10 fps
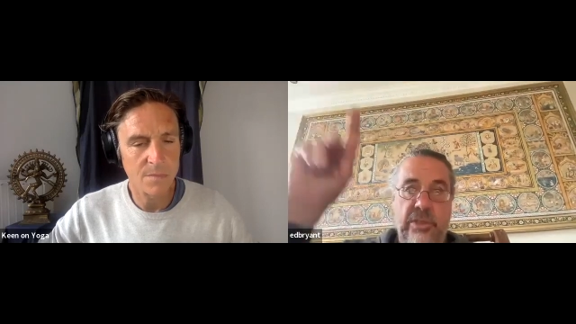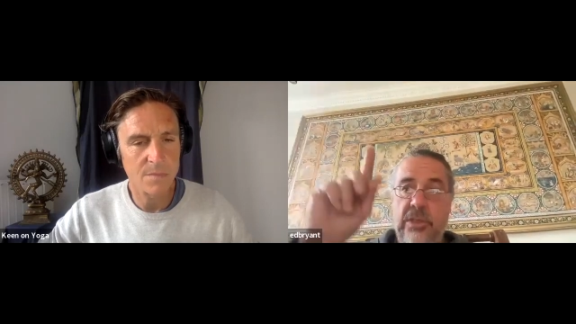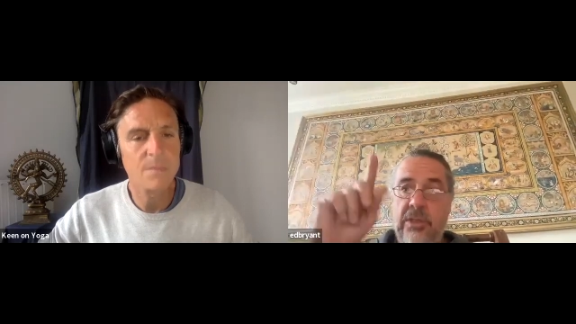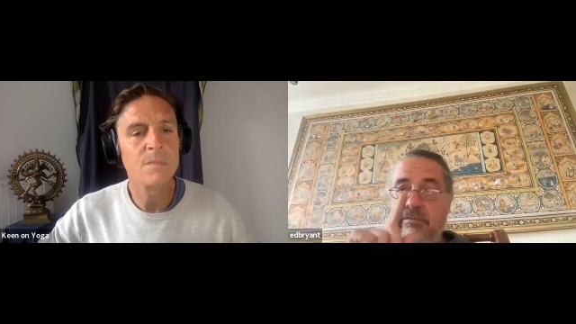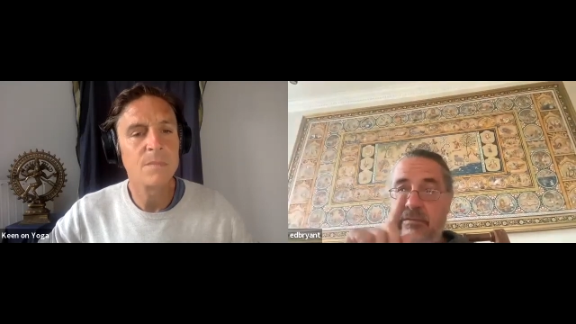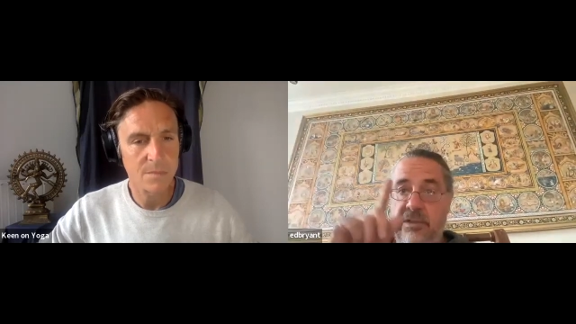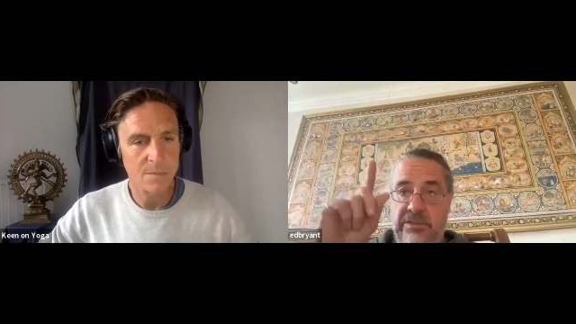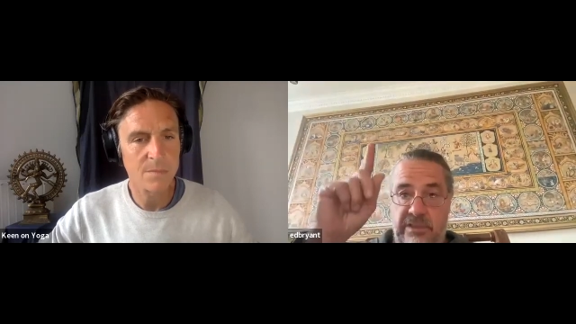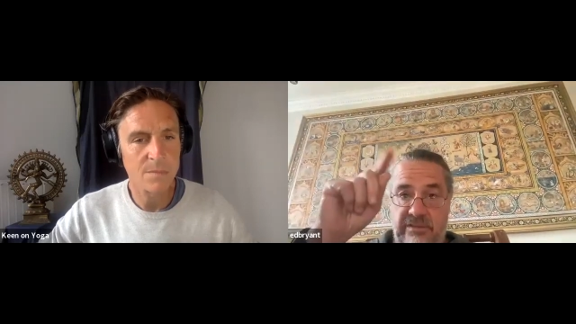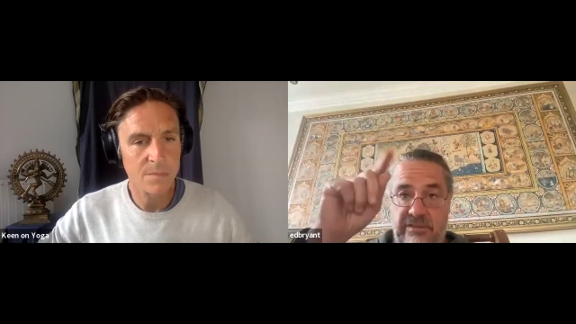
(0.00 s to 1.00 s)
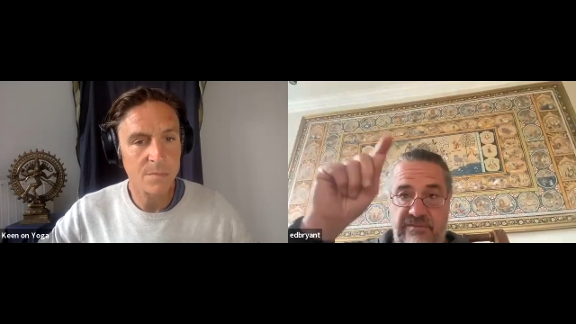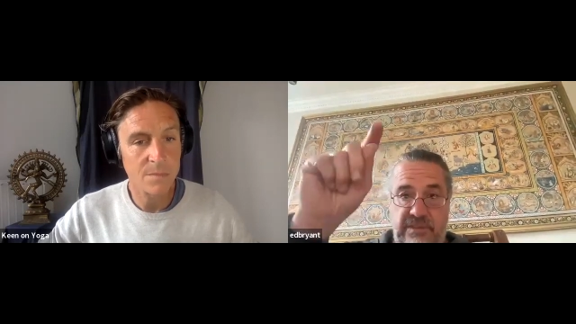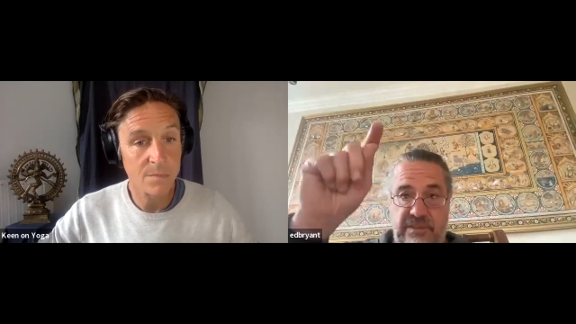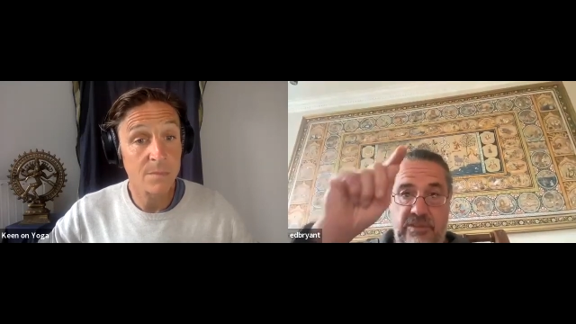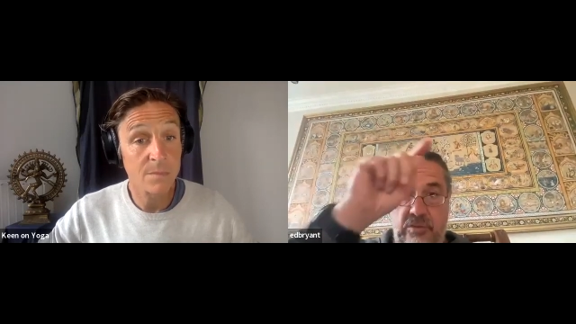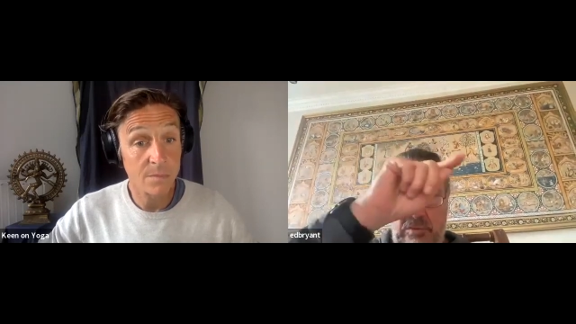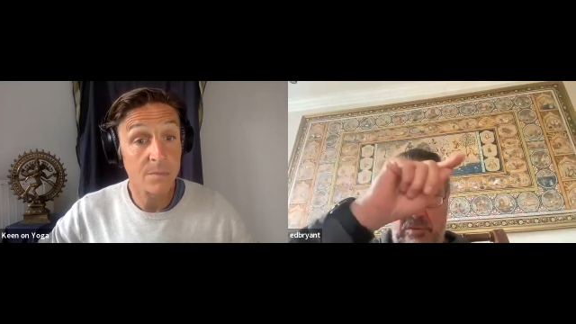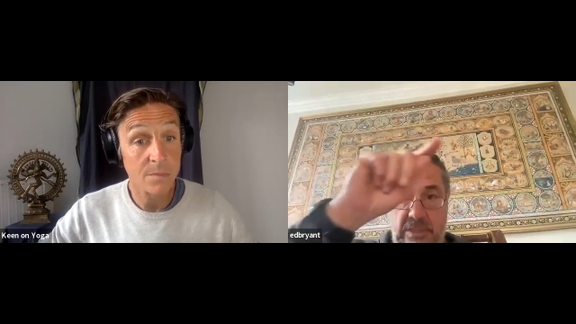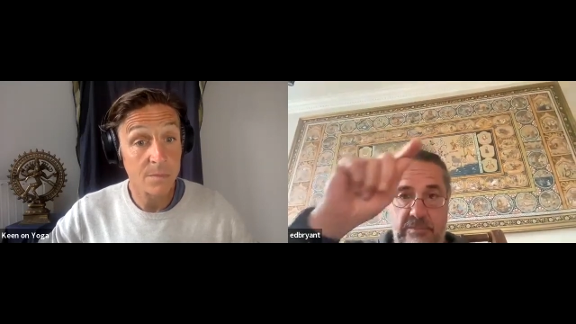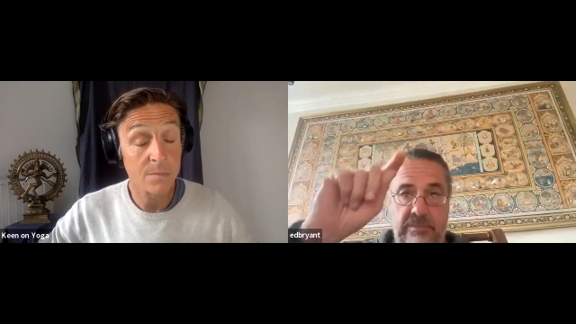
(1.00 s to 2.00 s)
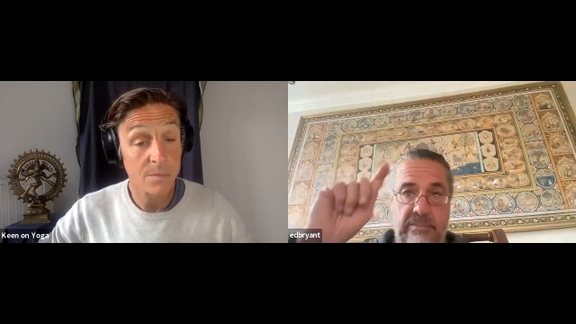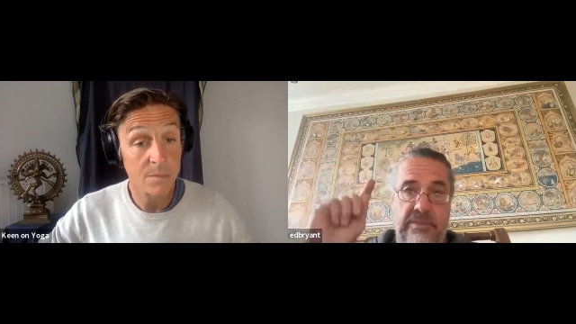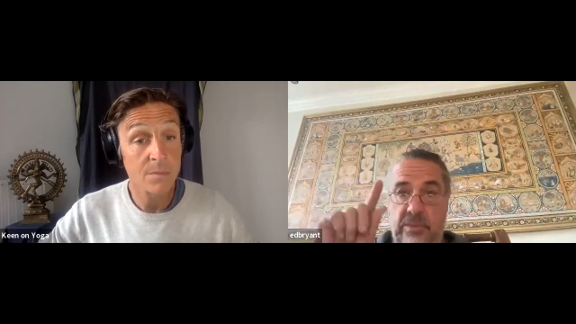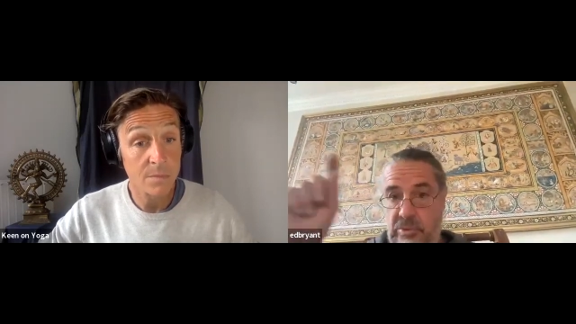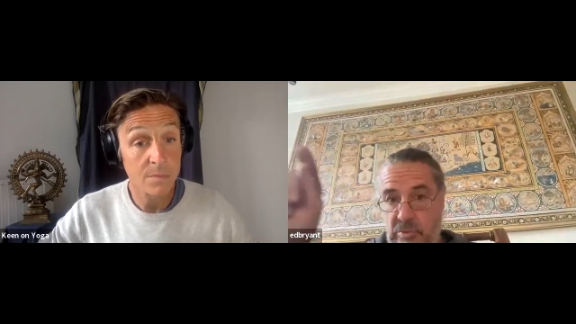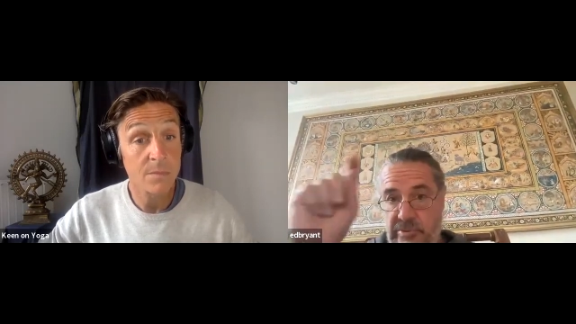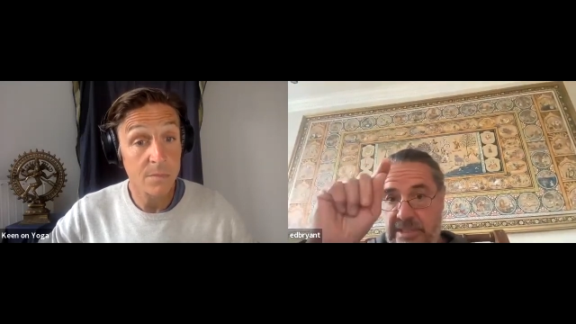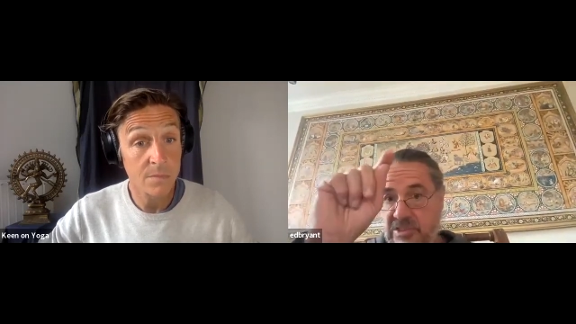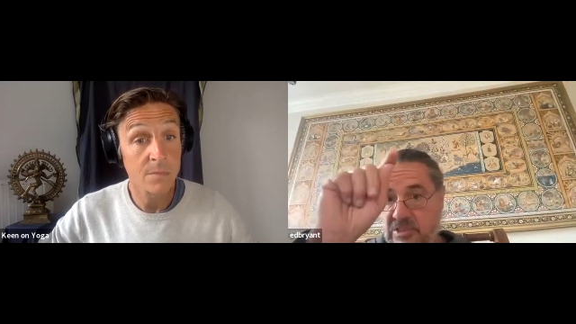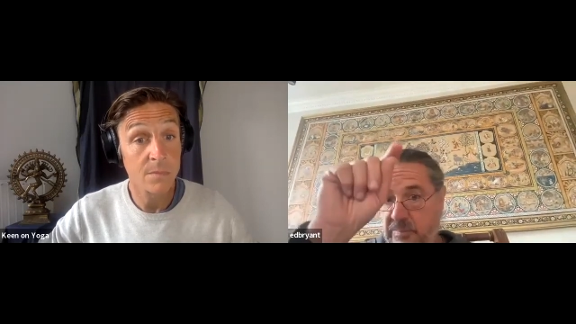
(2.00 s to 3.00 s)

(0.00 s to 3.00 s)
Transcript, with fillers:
Speaker 1: the tadvidhi yogam, know that to be